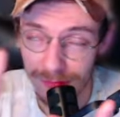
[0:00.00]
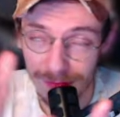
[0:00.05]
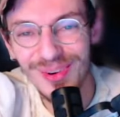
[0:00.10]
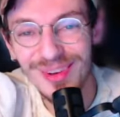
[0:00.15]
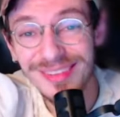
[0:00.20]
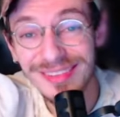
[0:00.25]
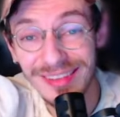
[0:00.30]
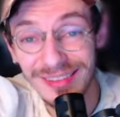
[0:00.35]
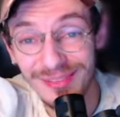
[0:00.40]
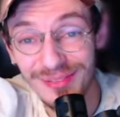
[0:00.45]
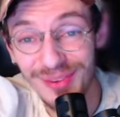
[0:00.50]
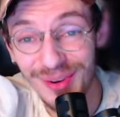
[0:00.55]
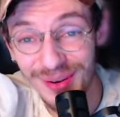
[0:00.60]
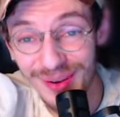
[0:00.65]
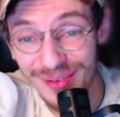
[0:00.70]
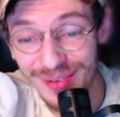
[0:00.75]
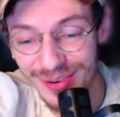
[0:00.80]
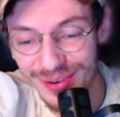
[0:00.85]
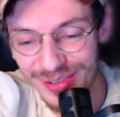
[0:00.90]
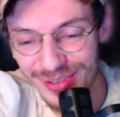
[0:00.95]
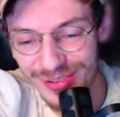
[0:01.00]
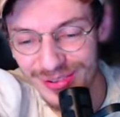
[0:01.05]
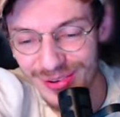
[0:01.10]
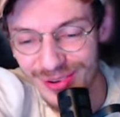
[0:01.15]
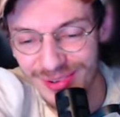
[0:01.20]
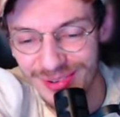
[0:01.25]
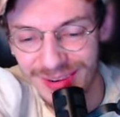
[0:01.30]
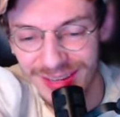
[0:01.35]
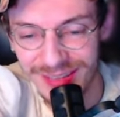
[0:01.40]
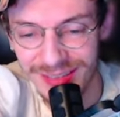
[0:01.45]
Forecast is very, very
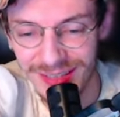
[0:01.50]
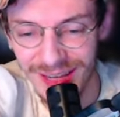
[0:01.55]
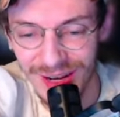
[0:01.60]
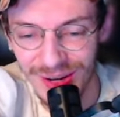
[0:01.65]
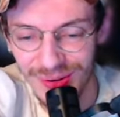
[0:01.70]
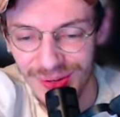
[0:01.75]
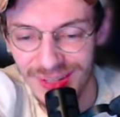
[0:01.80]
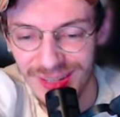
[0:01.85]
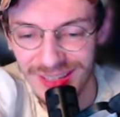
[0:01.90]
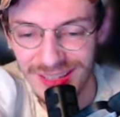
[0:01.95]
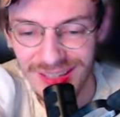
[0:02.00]
strong right now.